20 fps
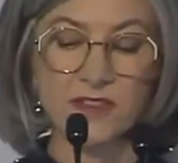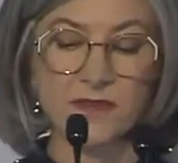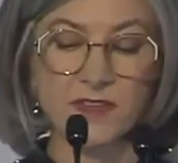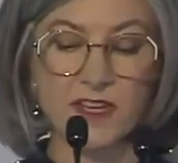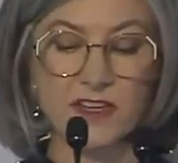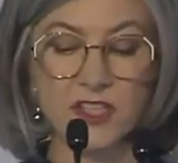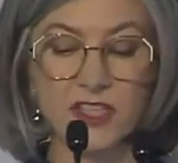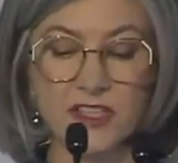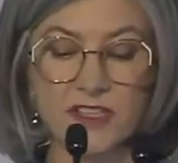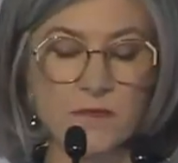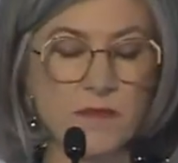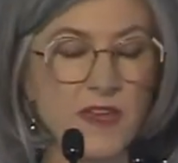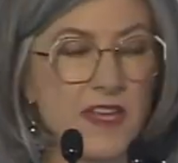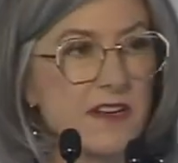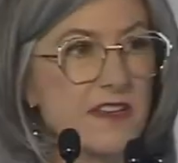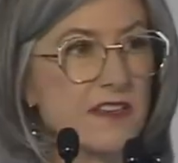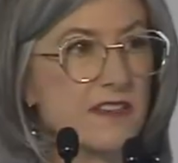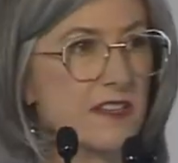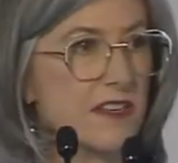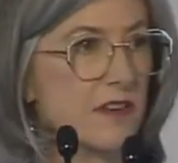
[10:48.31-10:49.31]
such as
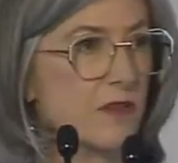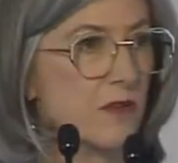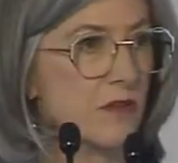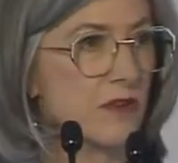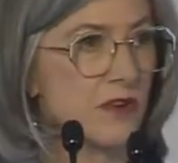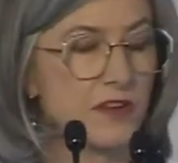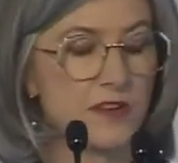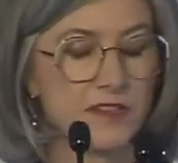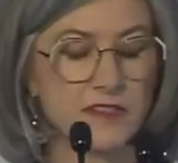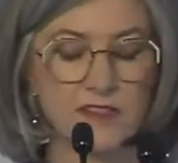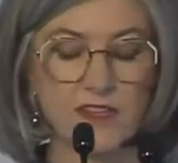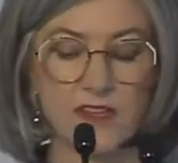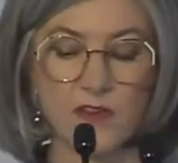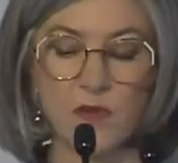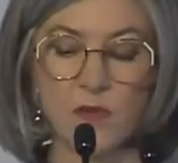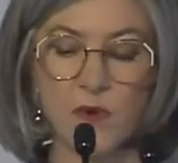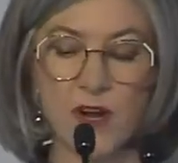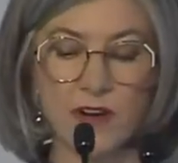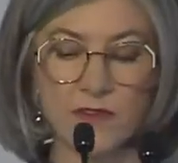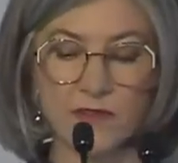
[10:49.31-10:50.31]
medicine or nursing
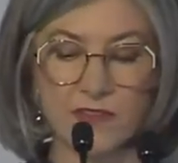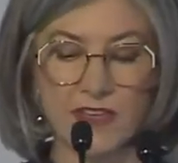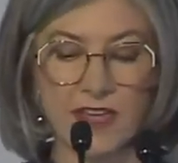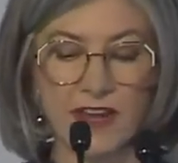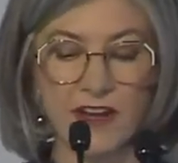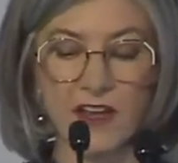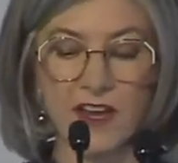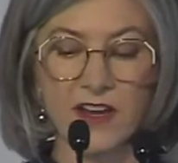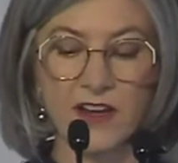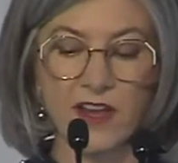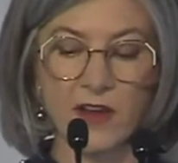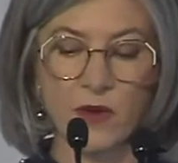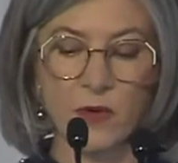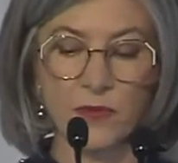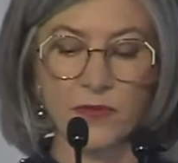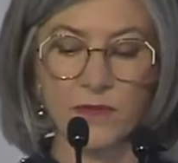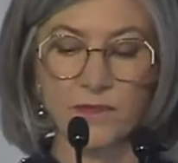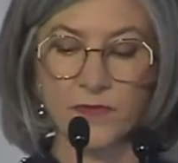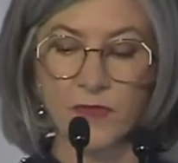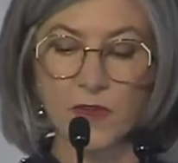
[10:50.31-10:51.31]
or one of the allied
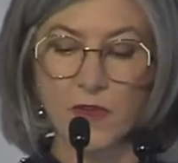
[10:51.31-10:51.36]
health,